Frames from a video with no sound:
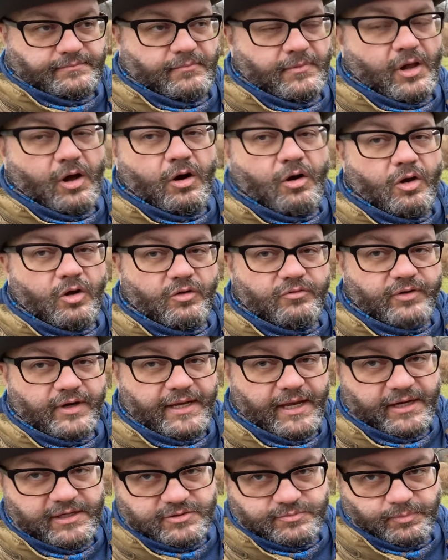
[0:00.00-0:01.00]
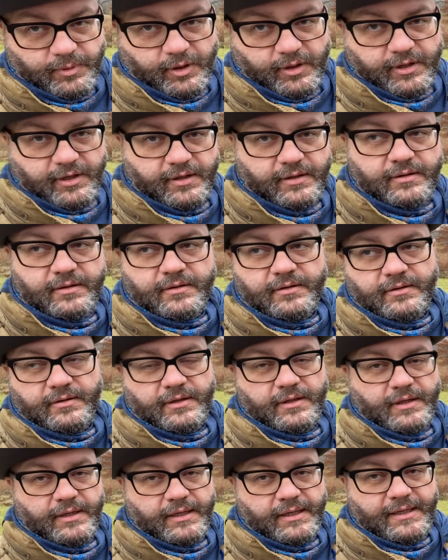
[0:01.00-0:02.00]
all over Gettysburg.
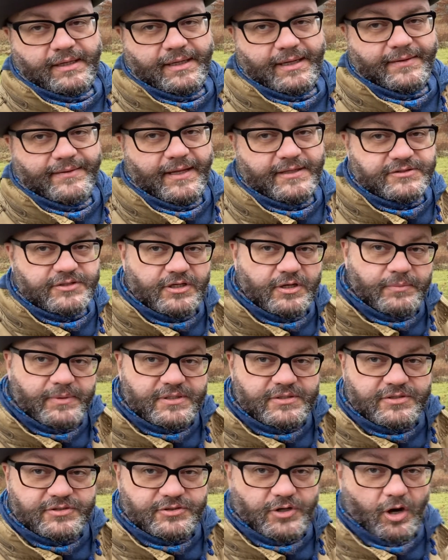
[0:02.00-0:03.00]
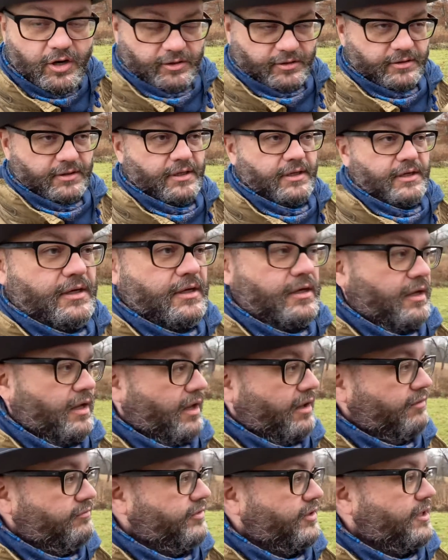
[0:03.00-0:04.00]
And that's going to be the start
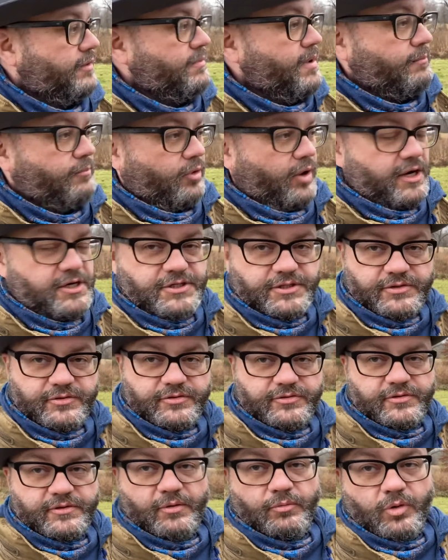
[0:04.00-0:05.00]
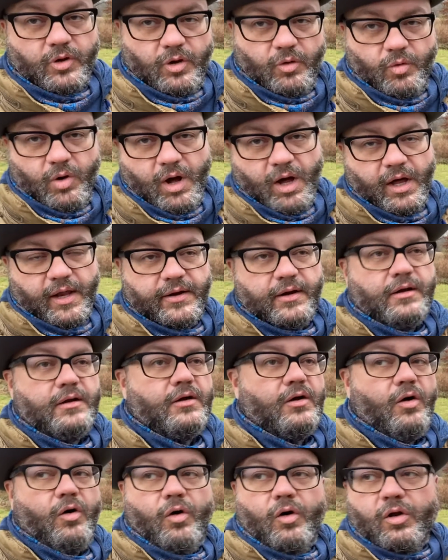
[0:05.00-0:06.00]
of the commemorations that will go on
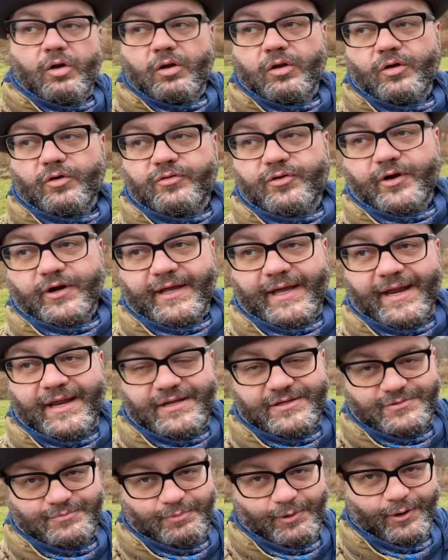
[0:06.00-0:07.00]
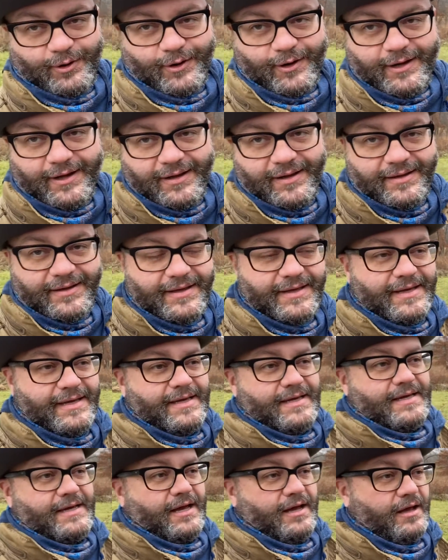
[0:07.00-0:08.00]
all over Gettysburg.
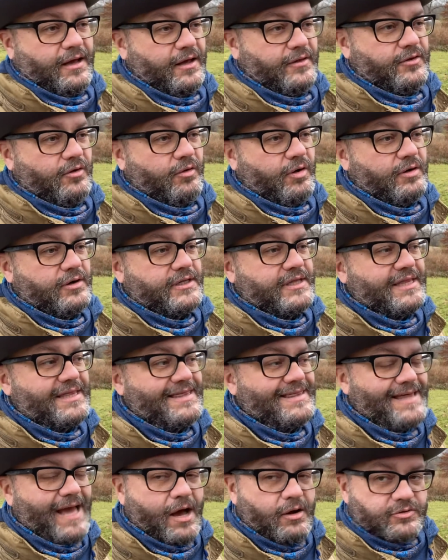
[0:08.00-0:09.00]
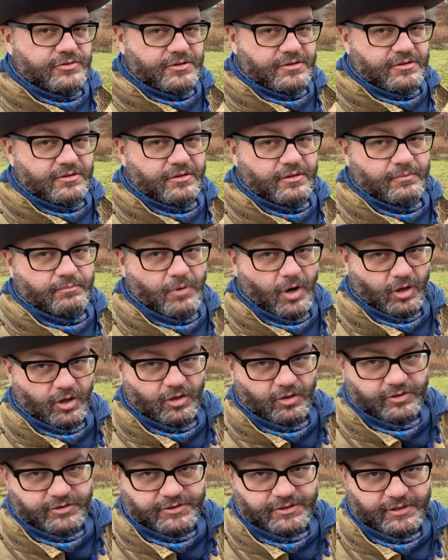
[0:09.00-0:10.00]
There are 1,000
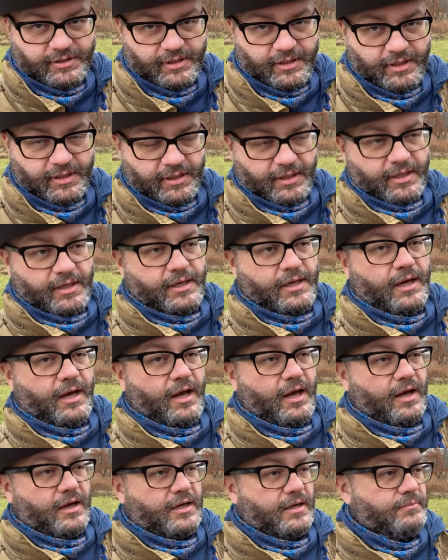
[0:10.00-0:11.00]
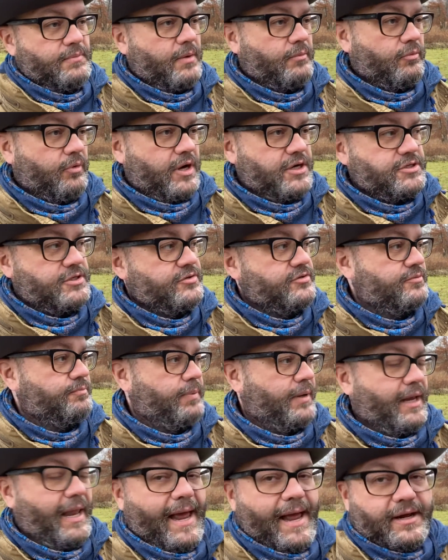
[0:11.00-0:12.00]
markers, commemorations,
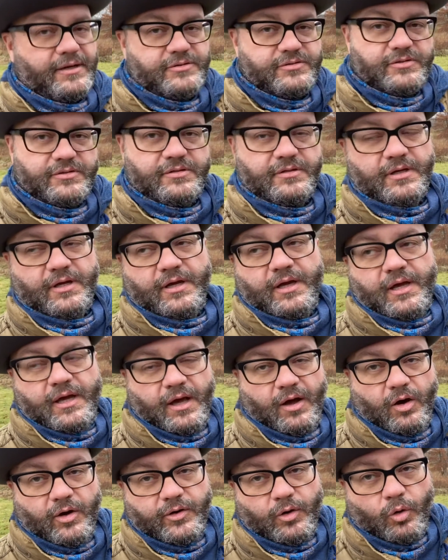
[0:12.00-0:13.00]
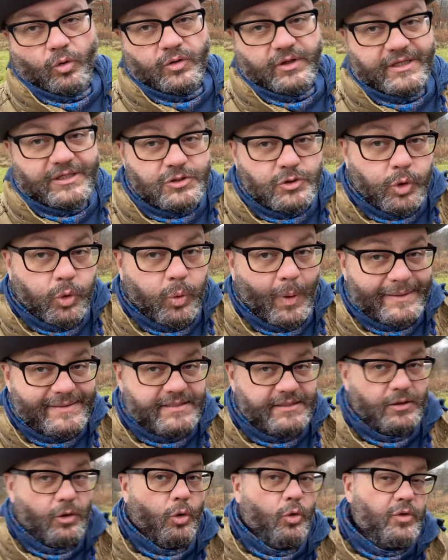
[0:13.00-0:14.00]
plaques, and only
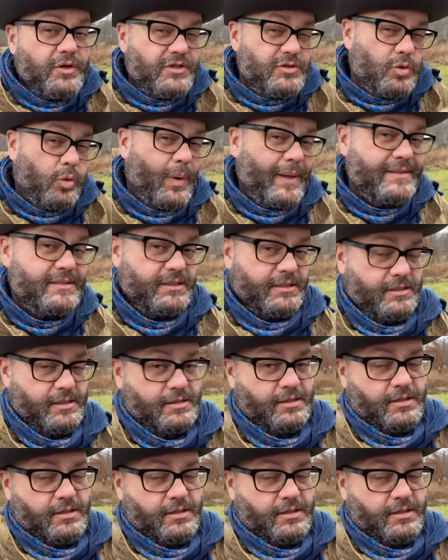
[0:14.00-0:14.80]
20